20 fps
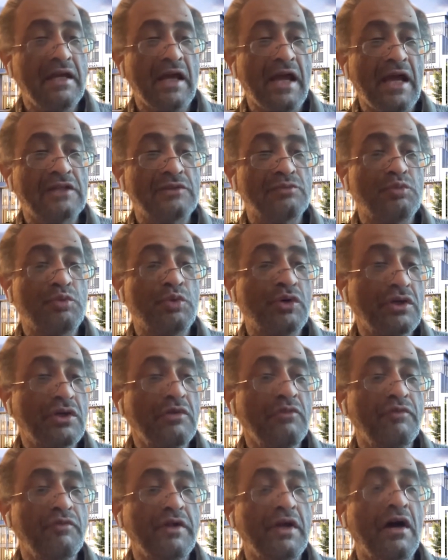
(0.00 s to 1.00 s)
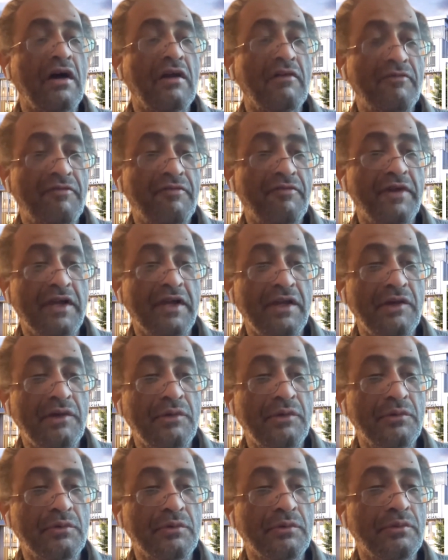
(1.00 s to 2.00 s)
as Wootton, we are free
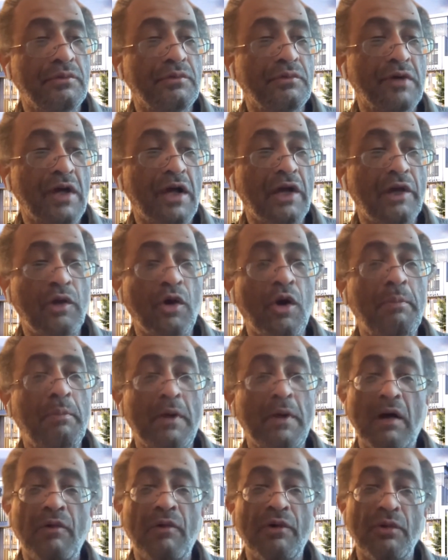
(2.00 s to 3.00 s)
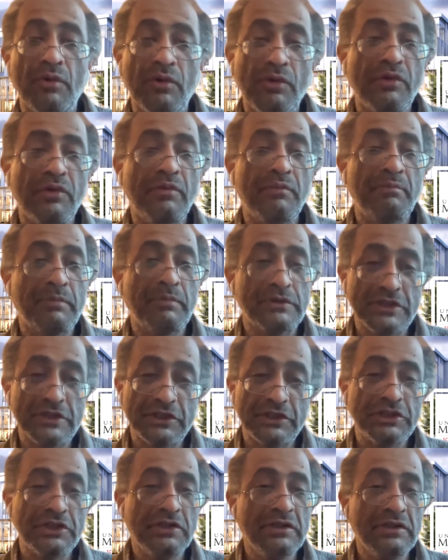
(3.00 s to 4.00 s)
to adopt our own
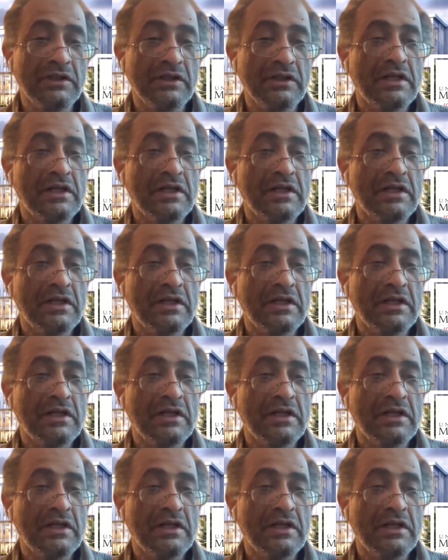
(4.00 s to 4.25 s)
position